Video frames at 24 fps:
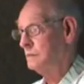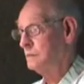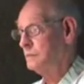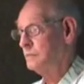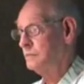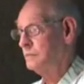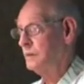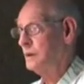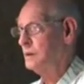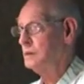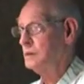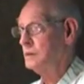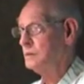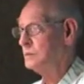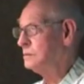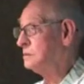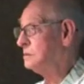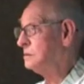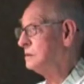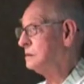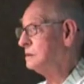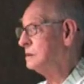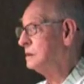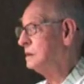Funny
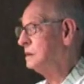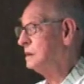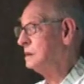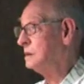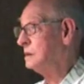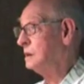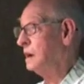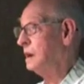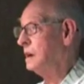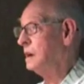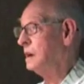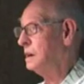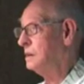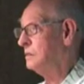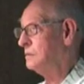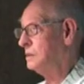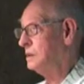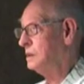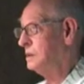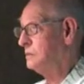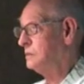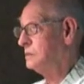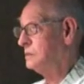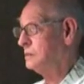story, and I haven't
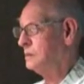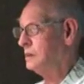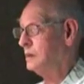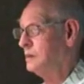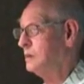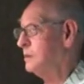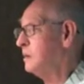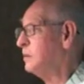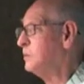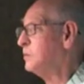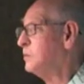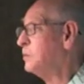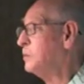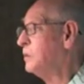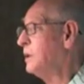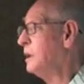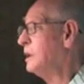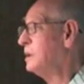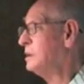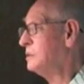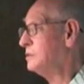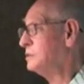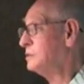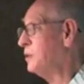even,
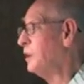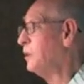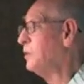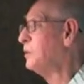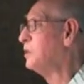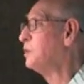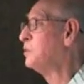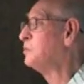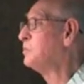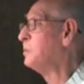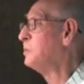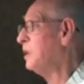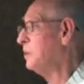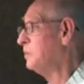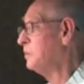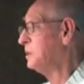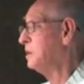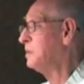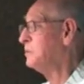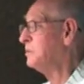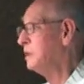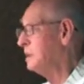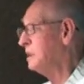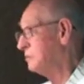Brent is always
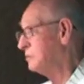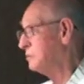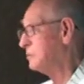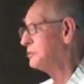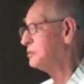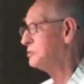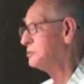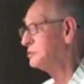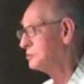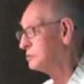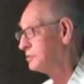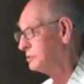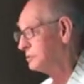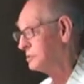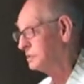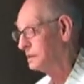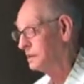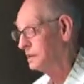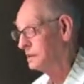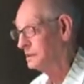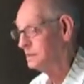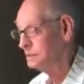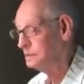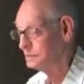pumping me for
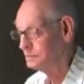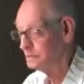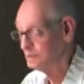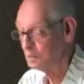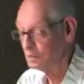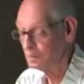stories,